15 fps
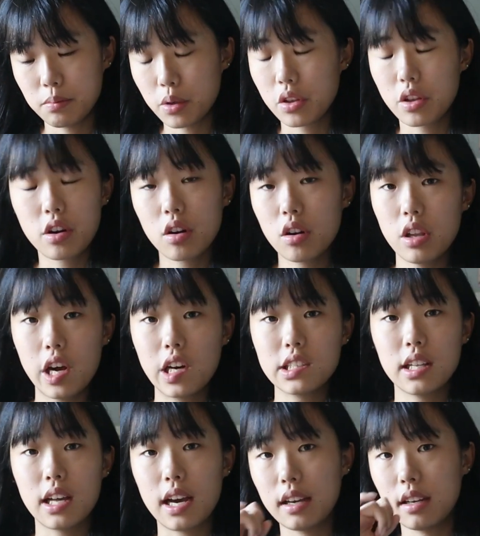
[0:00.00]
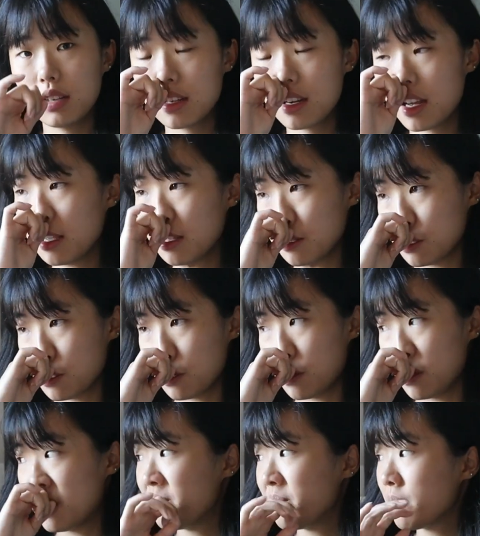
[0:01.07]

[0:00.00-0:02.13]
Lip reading: well, they're all online today, so